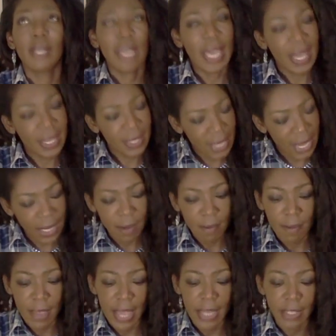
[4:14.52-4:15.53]
yeah, take
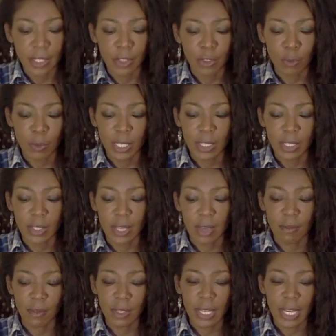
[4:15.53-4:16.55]
advantage because
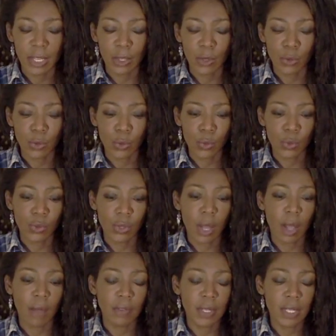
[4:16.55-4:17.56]
they feel like you're too
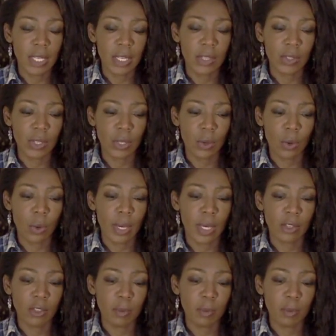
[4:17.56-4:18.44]
soft and easygoing,